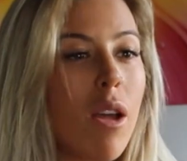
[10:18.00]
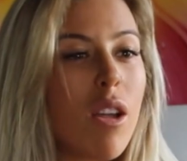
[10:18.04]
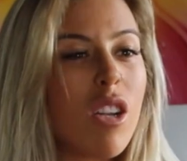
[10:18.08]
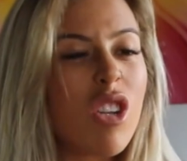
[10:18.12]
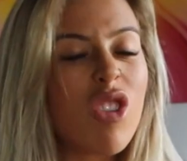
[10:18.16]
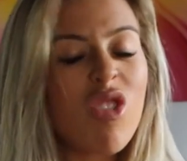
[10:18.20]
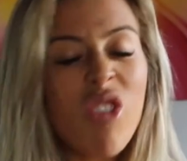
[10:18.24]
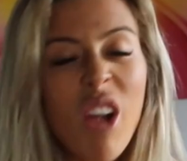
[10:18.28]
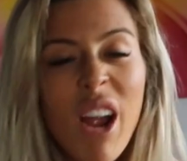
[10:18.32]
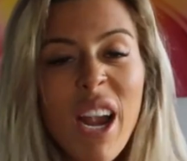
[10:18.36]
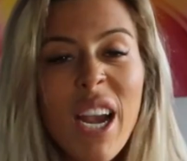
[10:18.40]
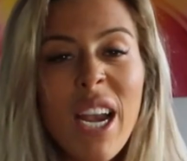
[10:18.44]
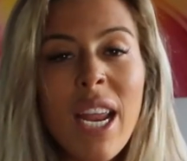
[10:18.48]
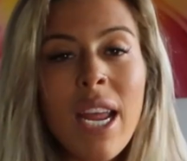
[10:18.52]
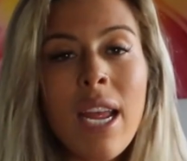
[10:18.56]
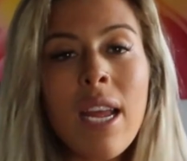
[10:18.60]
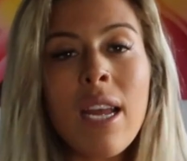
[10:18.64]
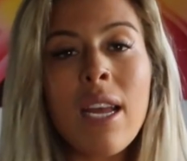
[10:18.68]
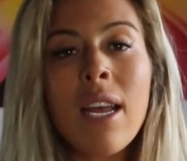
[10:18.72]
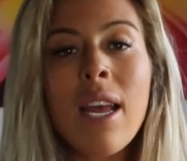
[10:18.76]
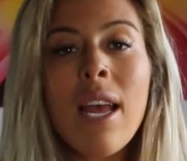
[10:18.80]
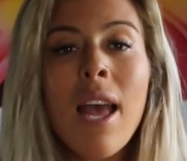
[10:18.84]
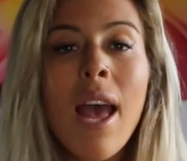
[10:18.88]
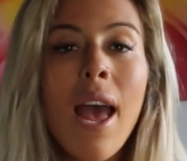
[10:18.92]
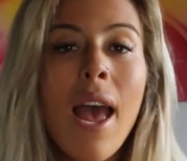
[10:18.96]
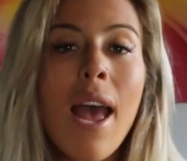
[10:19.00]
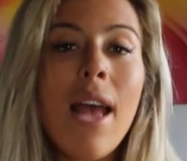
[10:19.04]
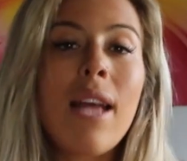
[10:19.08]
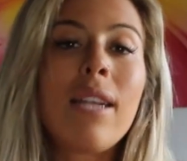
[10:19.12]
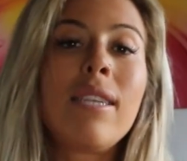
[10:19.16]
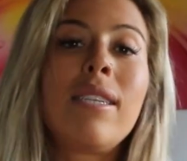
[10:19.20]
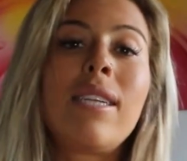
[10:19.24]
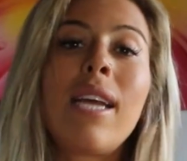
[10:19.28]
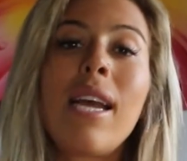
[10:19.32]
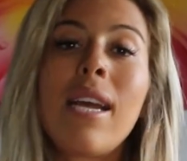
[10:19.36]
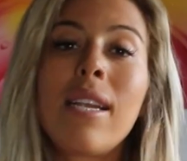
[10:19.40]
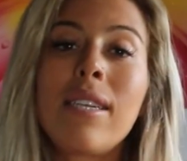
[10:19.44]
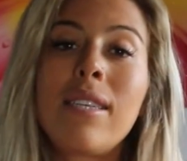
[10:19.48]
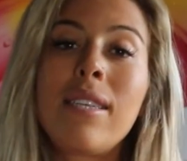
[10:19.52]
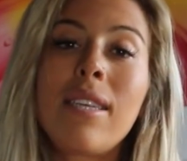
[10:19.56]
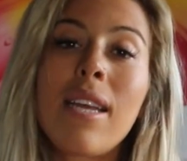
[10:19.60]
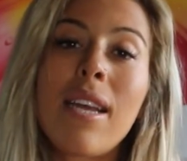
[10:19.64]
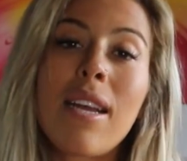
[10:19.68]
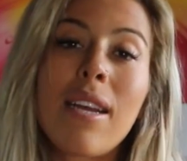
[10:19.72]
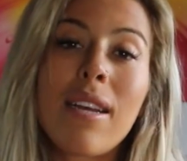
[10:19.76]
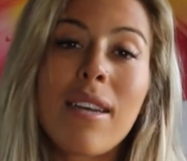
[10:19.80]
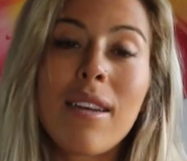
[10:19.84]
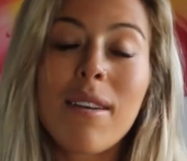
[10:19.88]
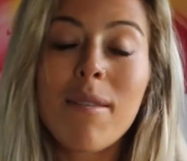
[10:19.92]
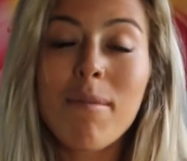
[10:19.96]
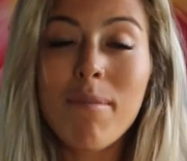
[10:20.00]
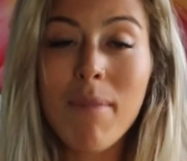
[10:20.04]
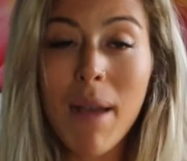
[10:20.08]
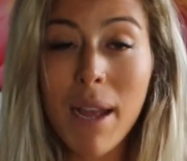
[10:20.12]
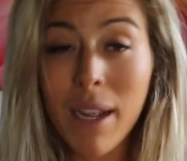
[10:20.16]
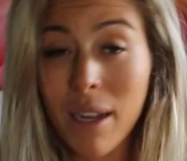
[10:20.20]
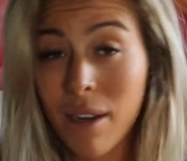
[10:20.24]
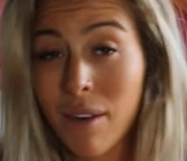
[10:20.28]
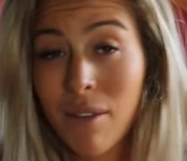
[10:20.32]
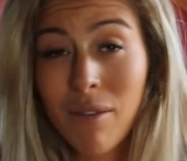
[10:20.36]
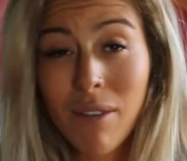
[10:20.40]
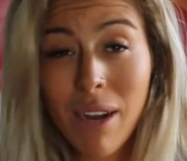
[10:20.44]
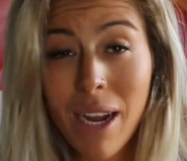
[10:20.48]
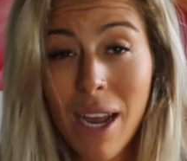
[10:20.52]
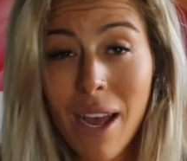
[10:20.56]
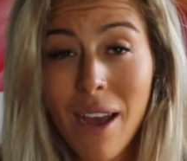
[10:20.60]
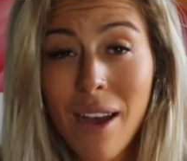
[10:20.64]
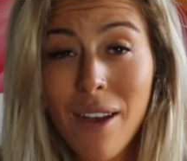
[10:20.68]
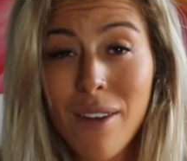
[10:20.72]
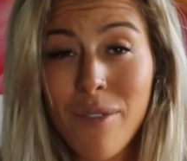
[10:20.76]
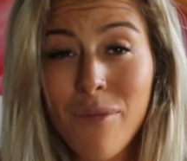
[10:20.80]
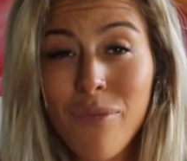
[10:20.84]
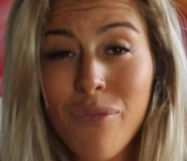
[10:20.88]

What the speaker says: training and dancing my career.